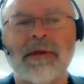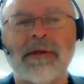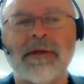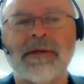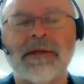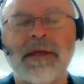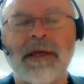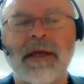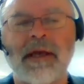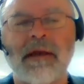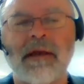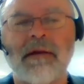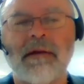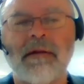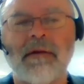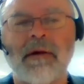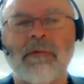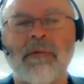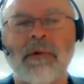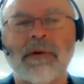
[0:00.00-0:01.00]
to see?
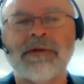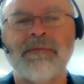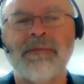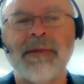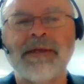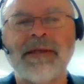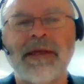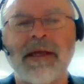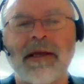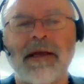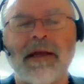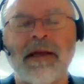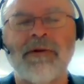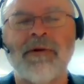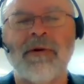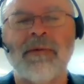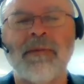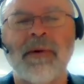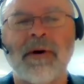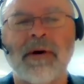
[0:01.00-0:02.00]
Like what's missing in
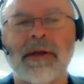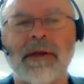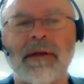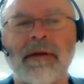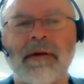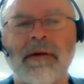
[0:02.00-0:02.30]
your mind?